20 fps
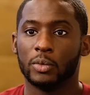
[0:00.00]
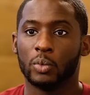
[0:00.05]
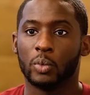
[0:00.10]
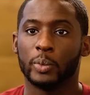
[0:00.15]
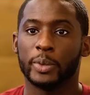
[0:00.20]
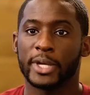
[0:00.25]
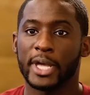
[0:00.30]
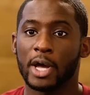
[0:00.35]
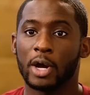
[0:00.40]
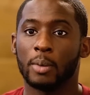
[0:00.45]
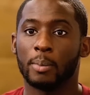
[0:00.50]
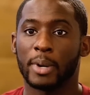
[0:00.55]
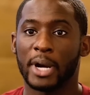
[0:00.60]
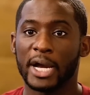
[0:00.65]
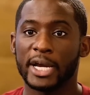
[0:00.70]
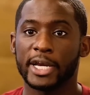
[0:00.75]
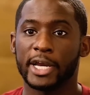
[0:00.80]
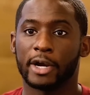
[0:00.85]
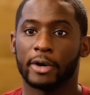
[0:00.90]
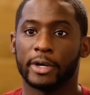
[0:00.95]
When we count
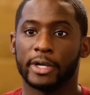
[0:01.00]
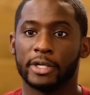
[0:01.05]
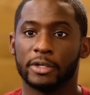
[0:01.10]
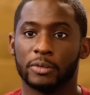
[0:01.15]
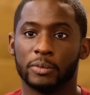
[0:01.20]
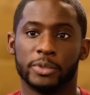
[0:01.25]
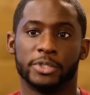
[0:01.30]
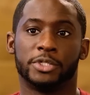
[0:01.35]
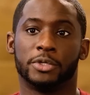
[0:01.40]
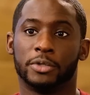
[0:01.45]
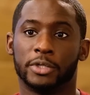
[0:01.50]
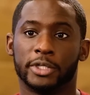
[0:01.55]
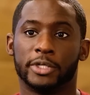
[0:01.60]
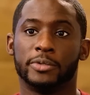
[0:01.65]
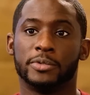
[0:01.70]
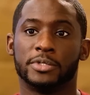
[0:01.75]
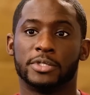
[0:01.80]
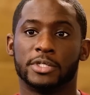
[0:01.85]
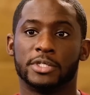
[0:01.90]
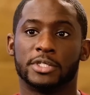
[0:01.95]
binary, which only
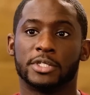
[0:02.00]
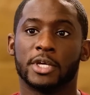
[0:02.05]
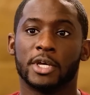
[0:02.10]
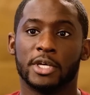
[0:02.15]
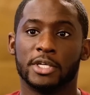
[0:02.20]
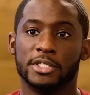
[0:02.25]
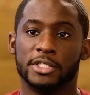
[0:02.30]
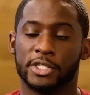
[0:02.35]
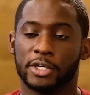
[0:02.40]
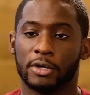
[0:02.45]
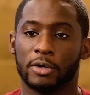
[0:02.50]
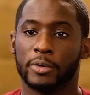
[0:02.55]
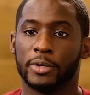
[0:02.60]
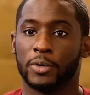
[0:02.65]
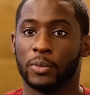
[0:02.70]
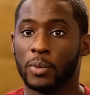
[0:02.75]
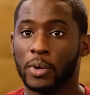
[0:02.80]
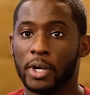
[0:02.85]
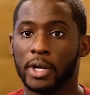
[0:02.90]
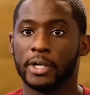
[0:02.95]
uses zero
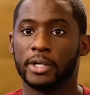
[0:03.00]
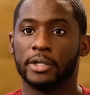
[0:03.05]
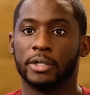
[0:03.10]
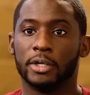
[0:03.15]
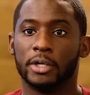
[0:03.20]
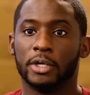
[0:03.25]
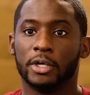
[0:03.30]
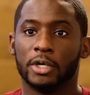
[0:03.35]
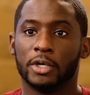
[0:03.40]
and one,